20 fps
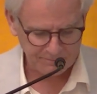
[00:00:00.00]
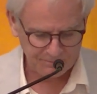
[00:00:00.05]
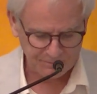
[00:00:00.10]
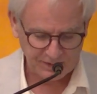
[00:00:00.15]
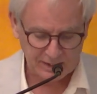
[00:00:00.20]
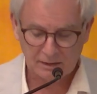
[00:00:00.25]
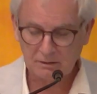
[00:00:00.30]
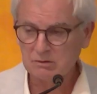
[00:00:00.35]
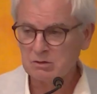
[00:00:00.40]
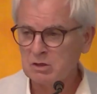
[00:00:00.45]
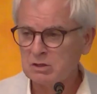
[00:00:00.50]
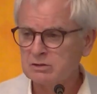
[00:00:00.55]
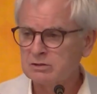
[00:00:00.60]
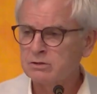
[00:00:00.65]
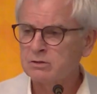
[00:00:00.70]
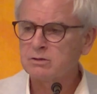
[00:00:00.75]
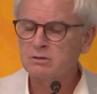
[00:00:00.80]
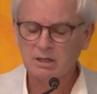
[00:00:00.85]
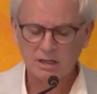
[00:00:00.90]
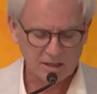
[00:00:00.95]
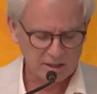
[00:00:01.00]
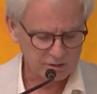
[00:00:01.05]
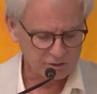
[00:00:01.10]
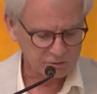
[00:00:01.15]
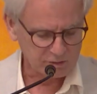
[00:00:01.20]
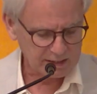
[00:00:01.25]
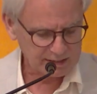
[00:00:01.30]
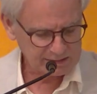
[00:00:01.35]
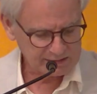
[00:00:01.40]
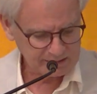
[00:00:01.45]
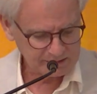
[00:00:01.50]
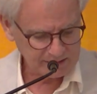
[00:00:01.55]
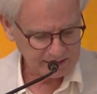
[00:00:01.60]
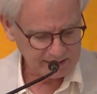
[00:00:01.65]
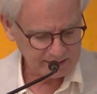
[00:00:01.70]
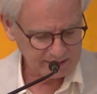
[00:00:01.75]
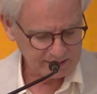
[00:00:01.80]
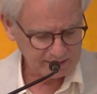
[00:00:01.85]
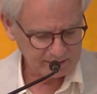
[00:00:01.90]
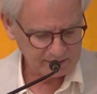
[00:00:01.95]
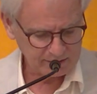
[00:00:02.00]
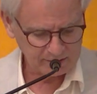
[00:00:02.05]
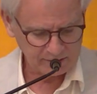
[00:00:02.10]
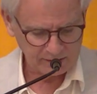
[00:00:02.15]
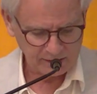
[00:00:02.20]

in a larger transatlantic